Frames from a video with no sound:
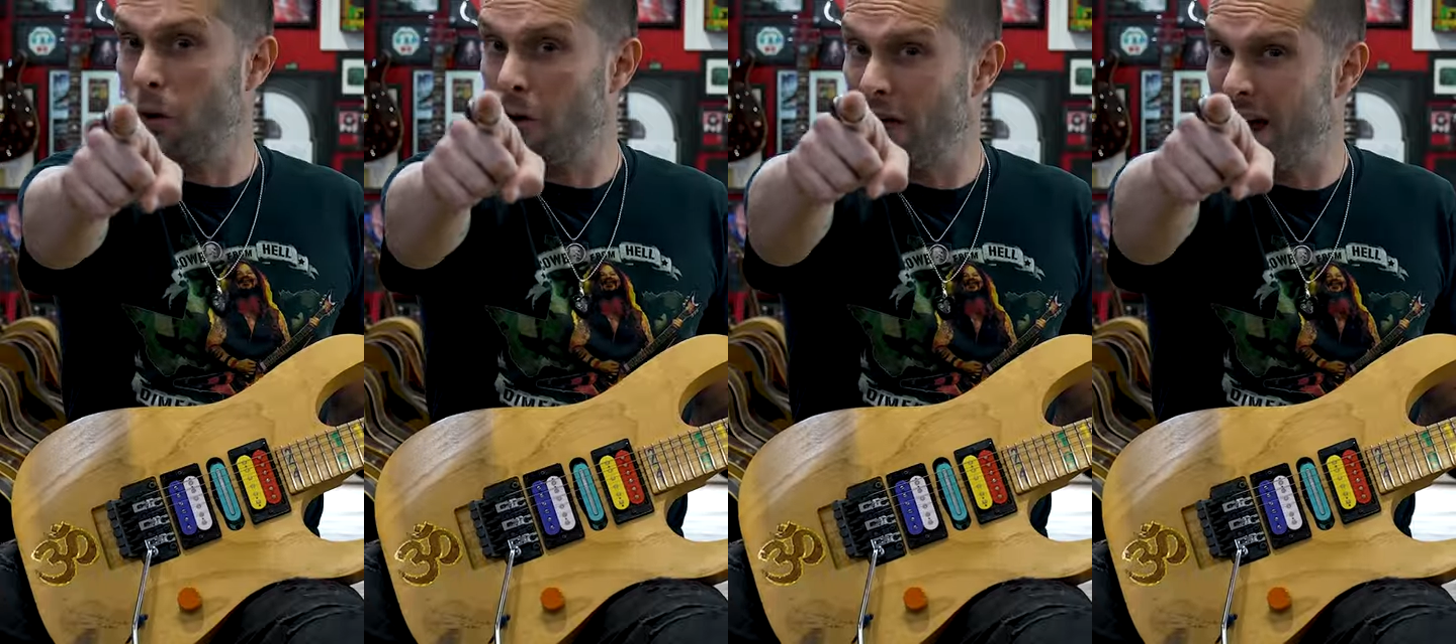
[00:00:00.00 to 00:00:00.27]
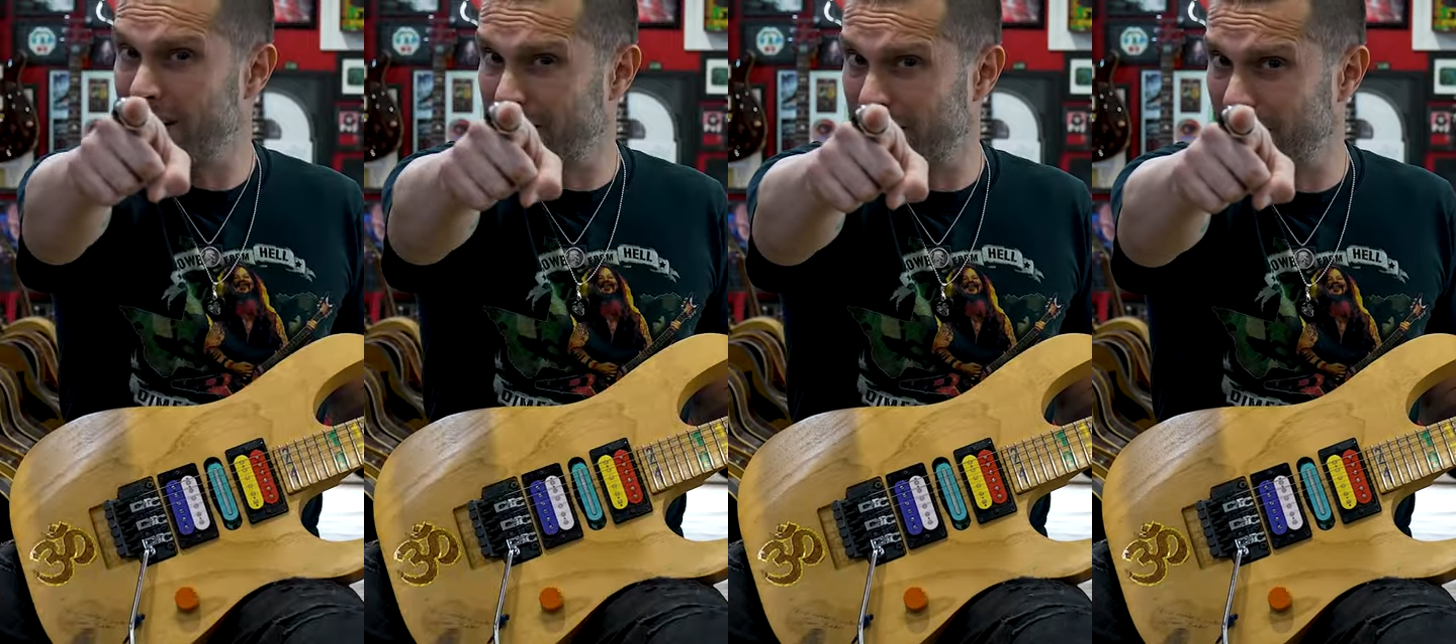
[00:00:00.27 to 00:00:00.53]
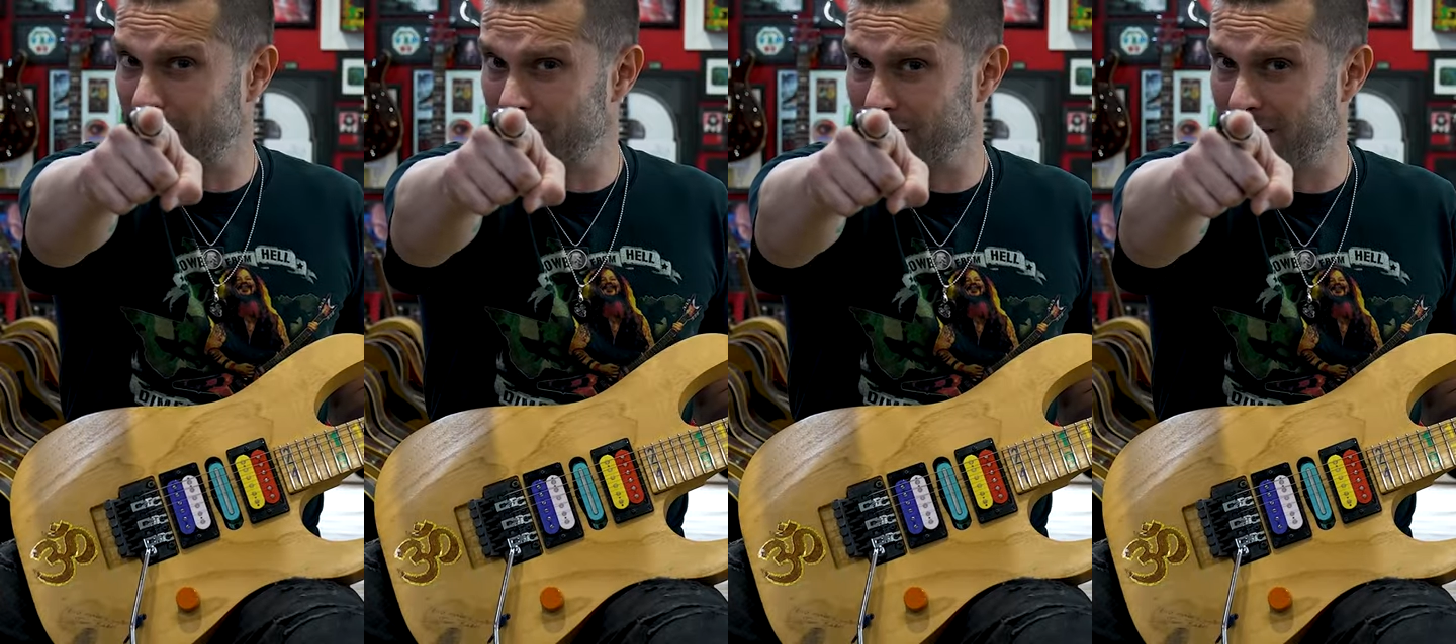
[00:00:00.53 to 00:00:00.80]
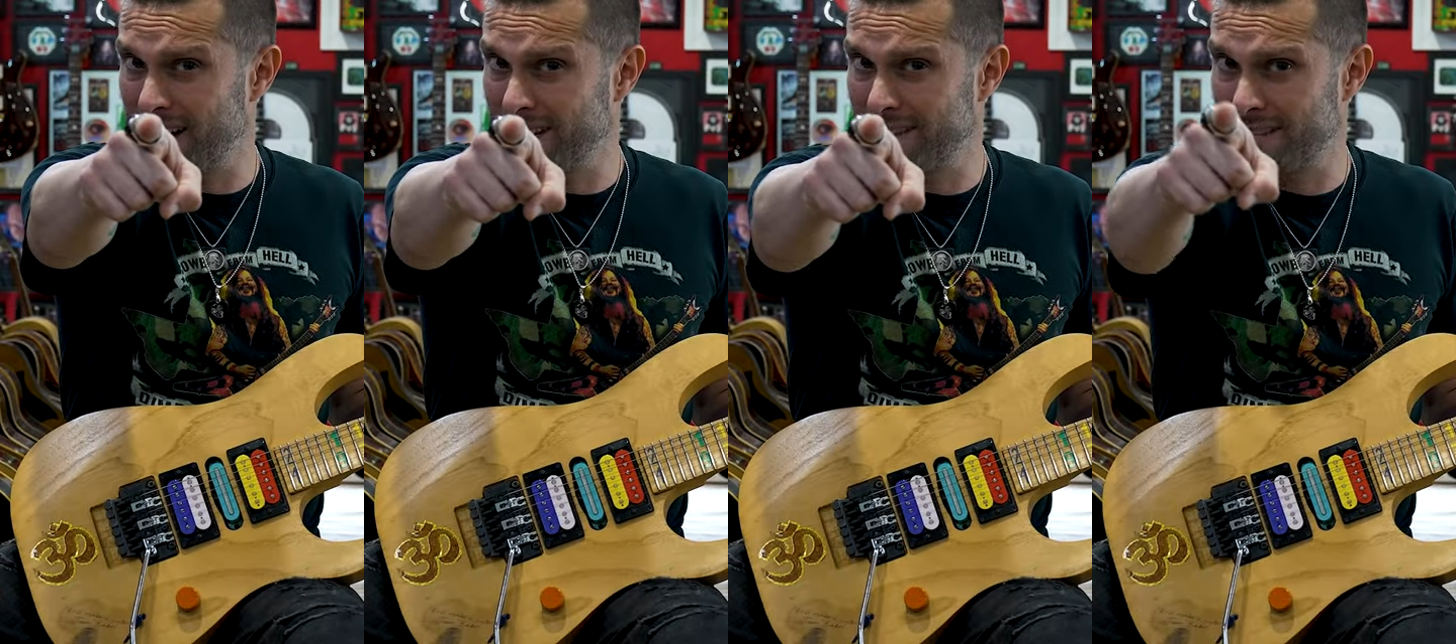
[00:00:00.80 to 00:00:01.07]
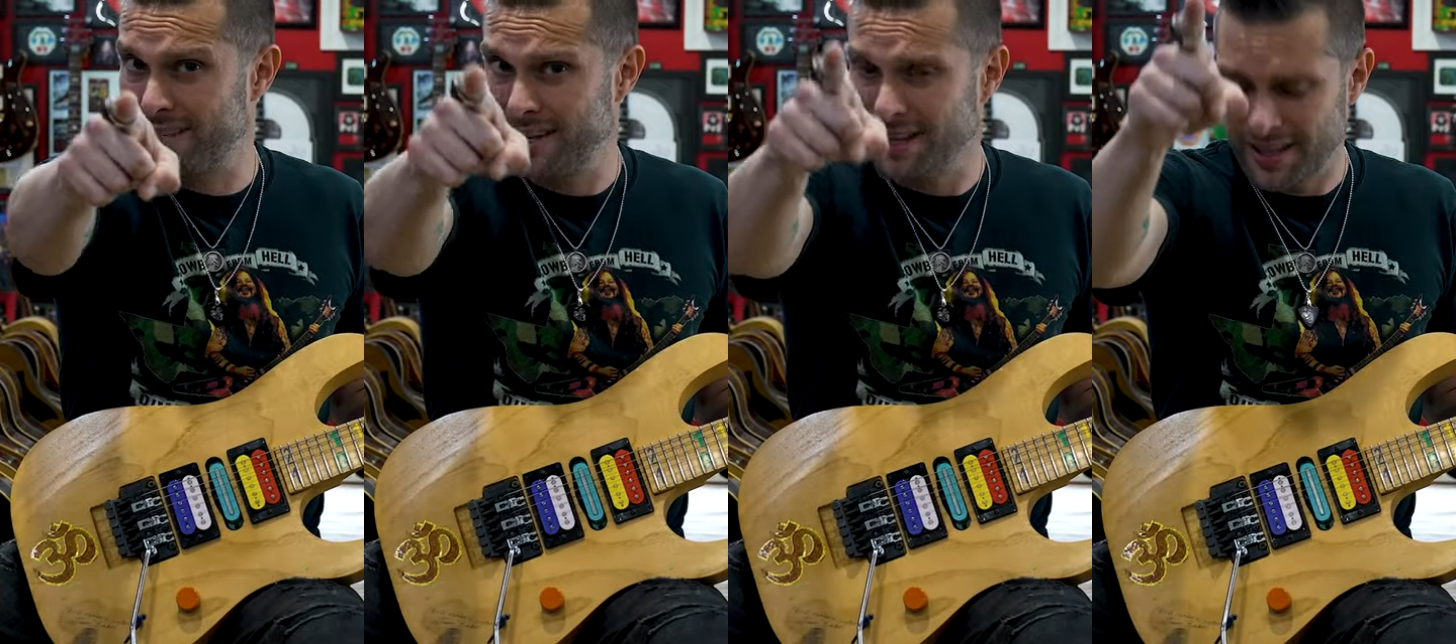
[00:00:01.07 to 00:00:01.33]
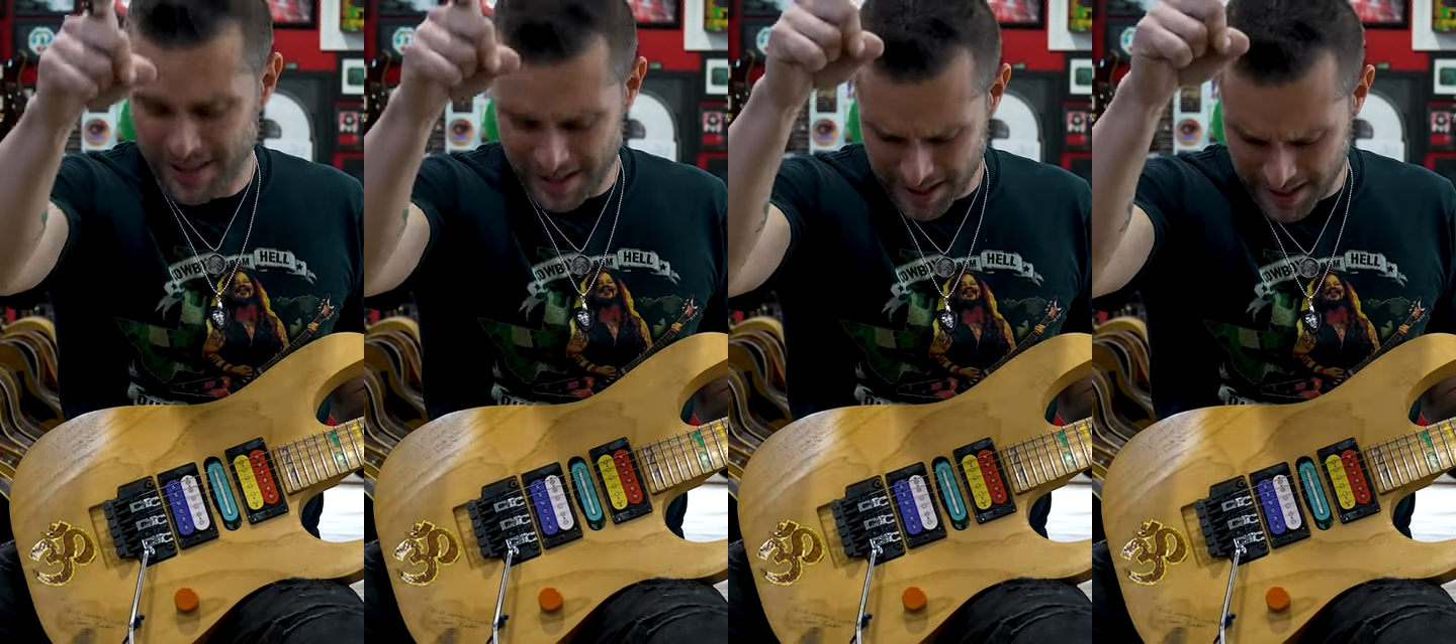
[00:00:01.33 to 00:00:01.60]
or that girl shreds.
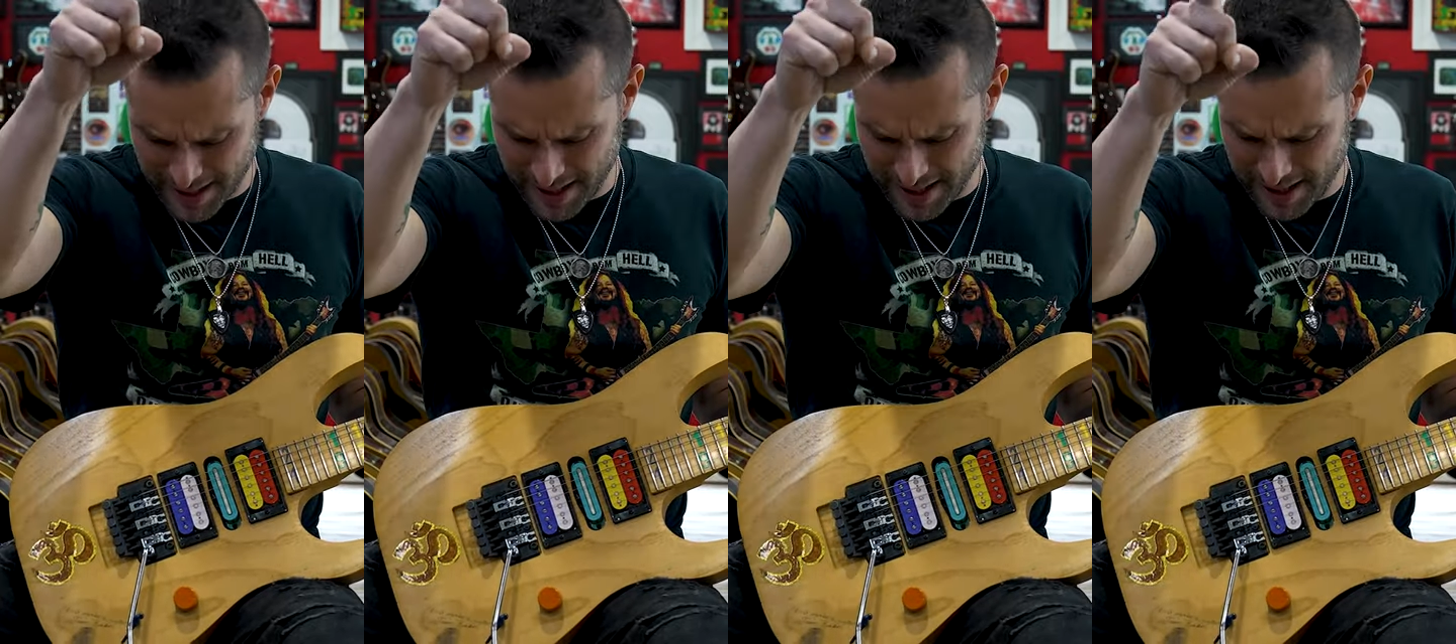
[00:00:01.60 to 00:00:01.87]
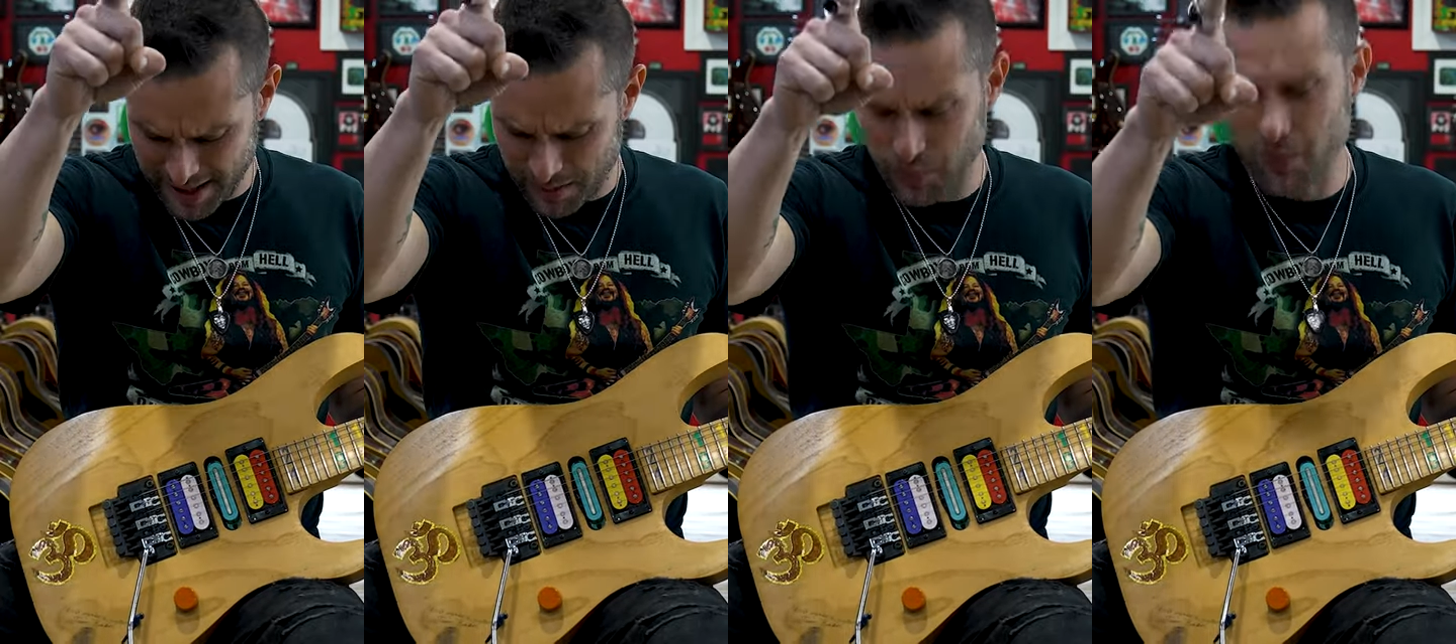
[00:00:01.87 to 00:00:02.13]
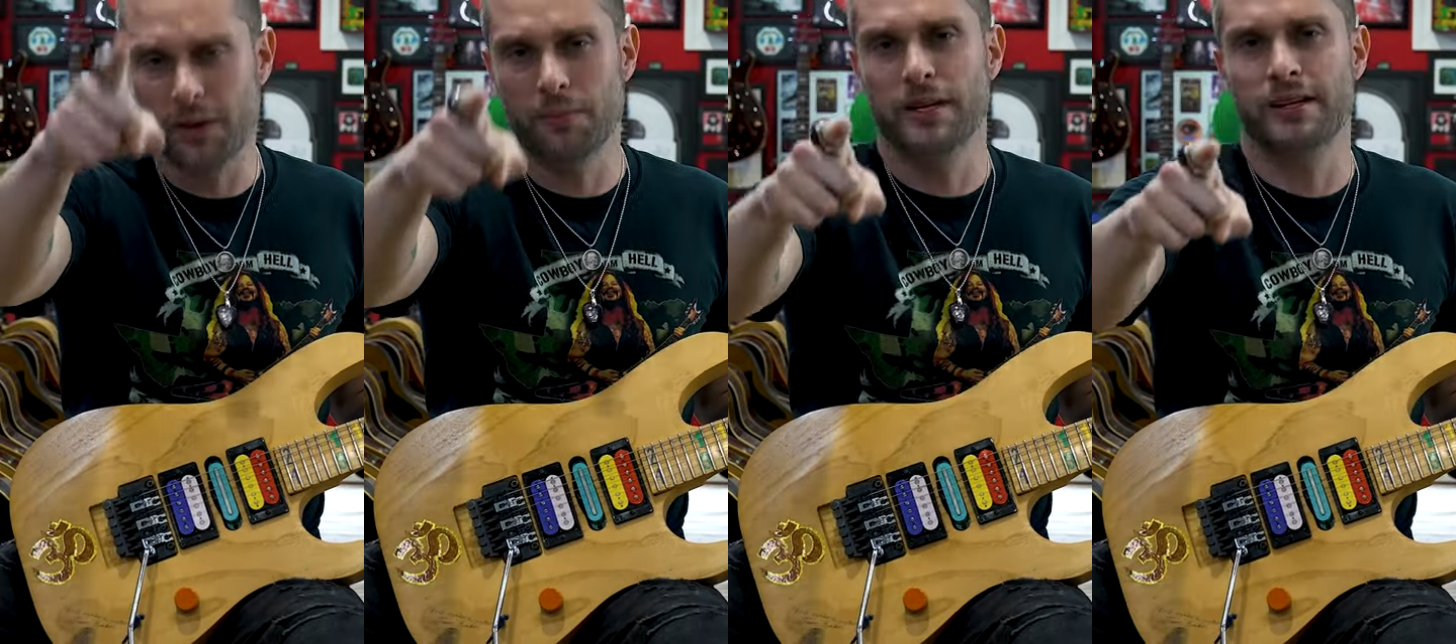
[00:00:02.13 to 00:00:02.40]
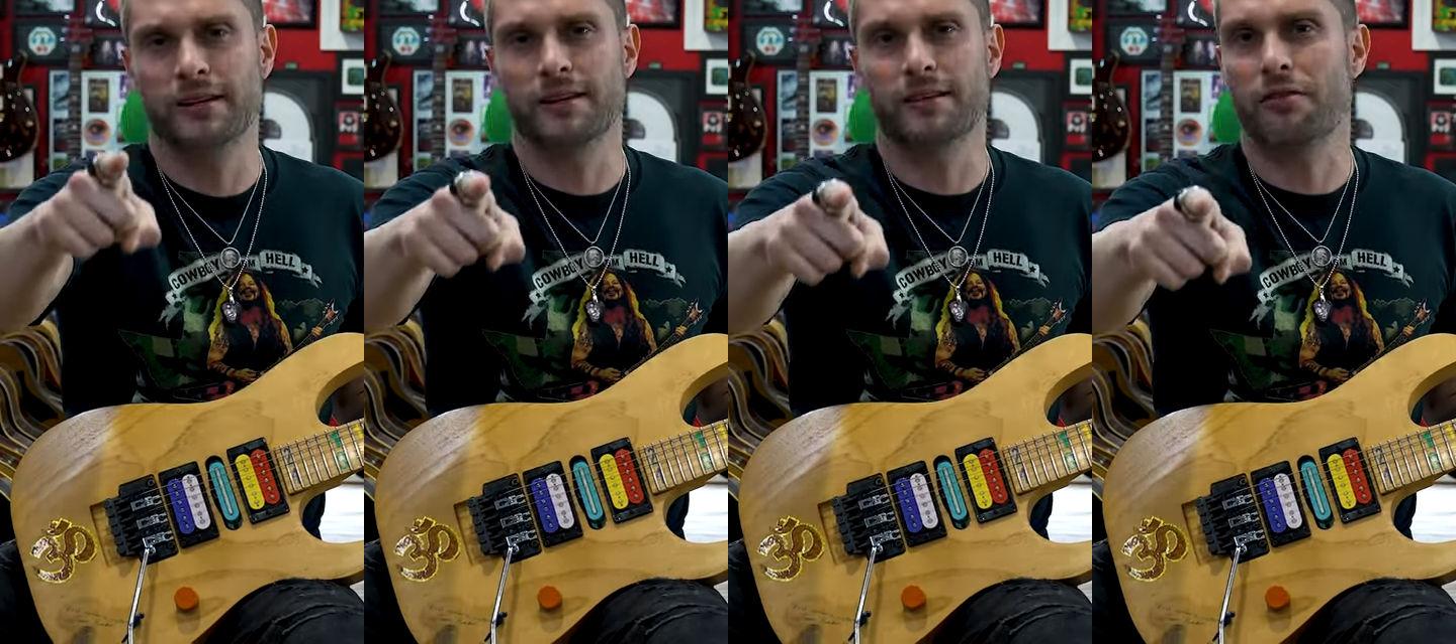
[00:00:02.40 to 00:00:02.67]
Yeah, woman,